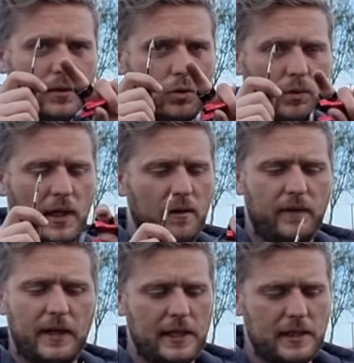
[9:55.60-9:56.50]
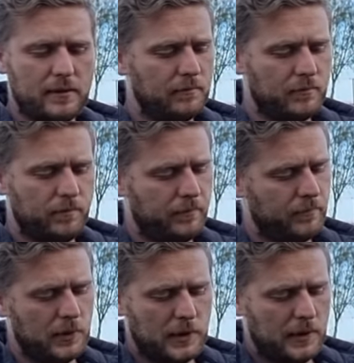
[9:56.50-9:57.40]
Don't have any
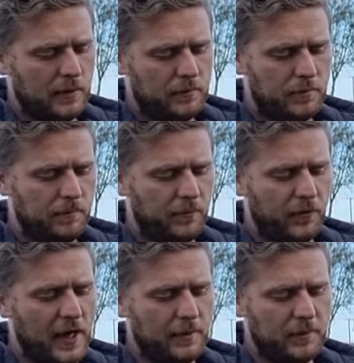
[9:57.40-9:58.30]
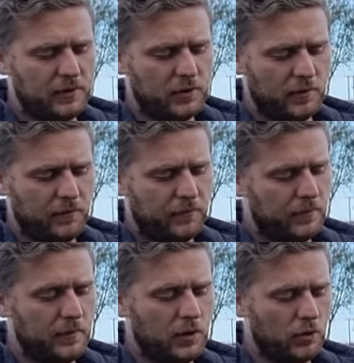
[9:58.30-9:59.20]
fragments
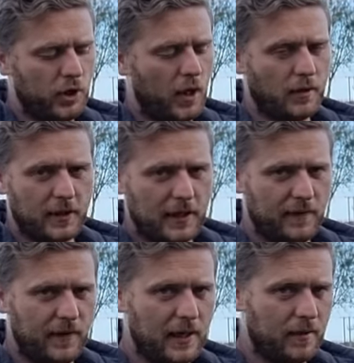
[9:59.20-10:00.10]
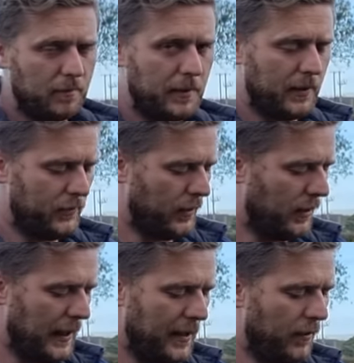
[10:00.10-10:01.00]
of your target in there, because
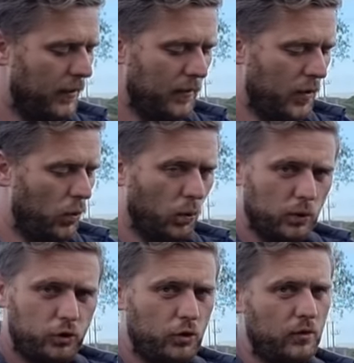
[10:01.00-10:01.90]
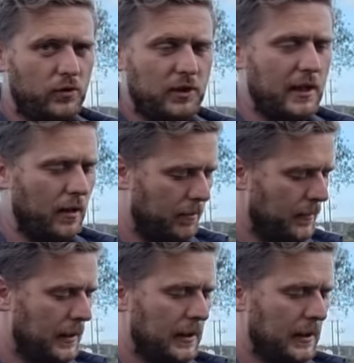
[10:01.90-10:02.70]
it'll hinder the whole shooting setup.